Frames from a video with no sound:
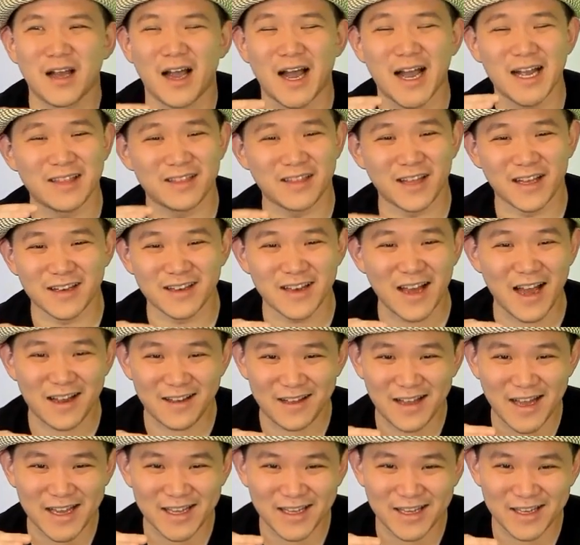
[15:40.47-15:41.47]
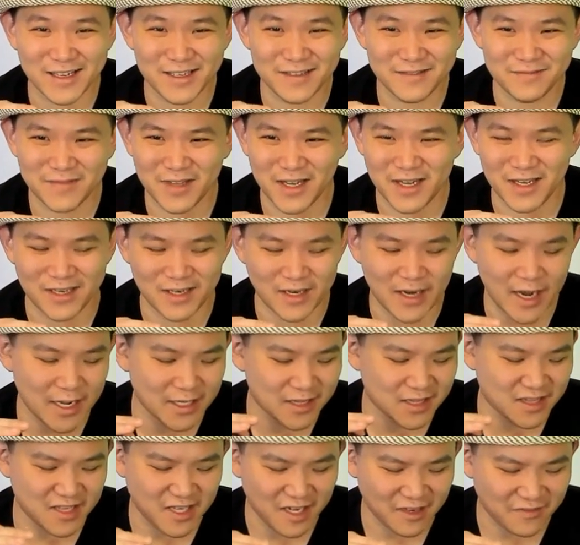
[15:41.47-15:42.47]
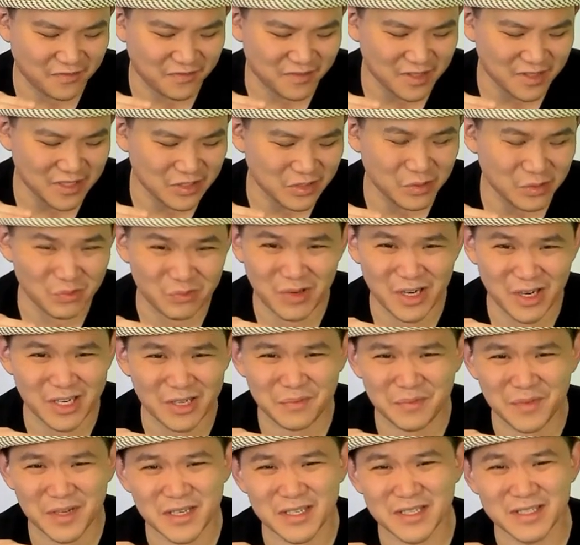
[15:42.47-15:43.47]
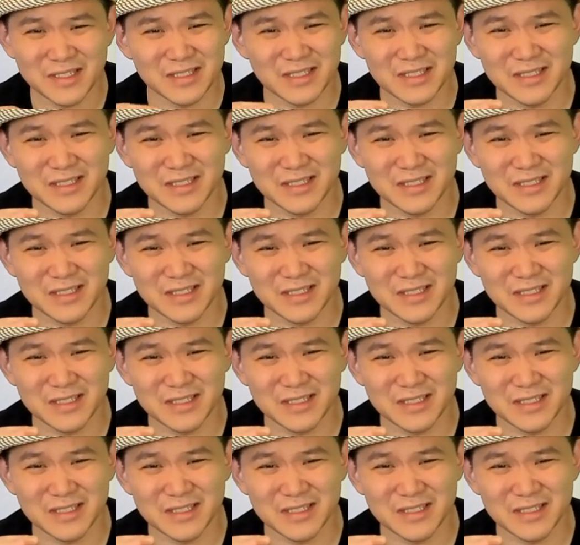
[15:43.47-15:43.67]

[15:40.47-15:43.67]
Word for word: I did not like it, and I definitely don't recommend it.